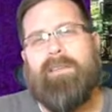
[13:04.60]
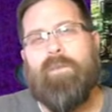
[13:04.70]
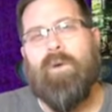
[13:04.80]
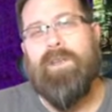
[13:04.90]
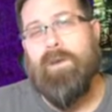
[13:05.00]

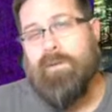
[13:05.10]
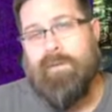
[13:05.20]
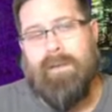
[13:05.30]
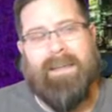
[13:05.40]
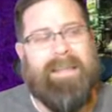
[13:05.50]
were
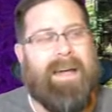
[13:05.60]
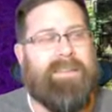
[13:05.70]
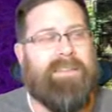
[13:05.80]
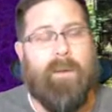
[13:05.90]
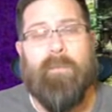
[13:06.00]
useful like
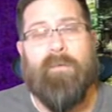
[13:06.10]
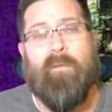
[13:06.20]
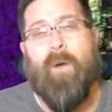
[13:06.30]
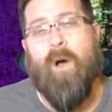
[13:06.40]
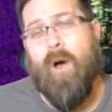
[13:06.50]
that. Some of
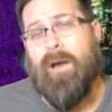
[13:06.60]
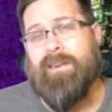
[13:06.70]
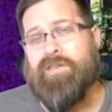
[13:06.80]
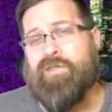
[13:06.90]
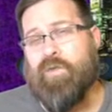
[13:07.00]
them are
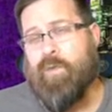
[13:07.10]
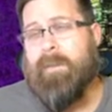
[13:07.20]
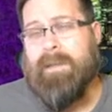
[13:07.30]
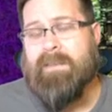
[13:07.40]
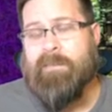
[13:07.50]

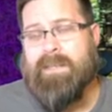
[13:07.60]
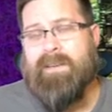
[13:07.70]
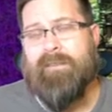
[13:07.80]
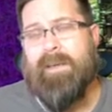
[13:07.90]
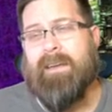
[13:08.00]
extremely
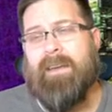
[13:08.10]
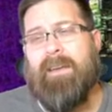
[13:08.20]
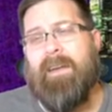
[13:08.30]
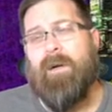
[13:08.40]
specific,